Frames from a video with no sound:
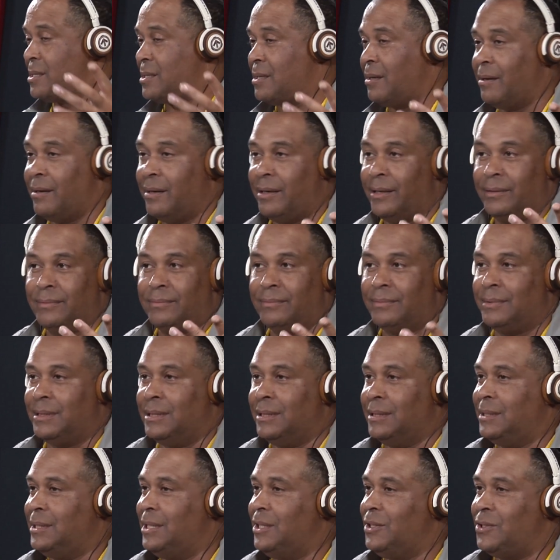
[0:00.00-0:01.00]
you start?
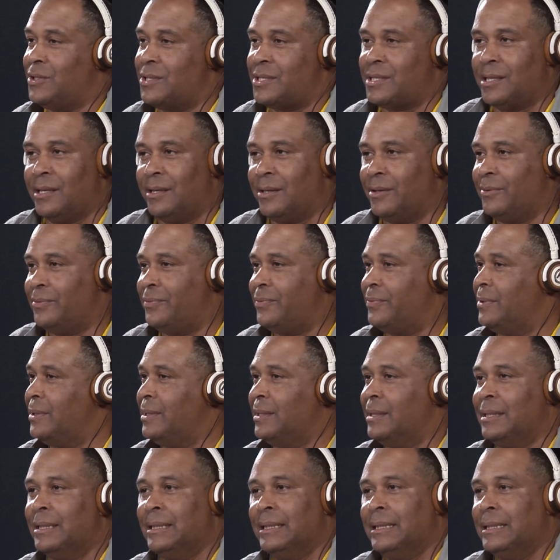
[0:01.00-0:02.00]
Did you teach yourself?